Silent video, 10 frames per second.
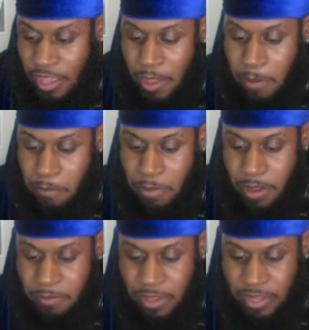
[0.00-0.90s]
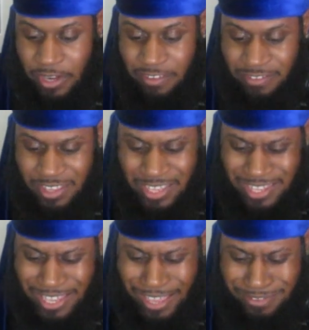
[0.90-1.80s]
But man, let's see. They
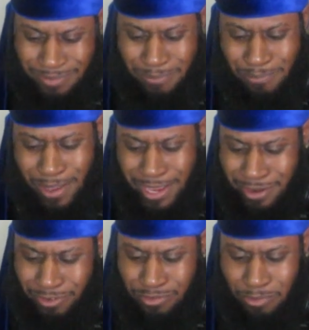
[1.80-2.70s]
got some bangers,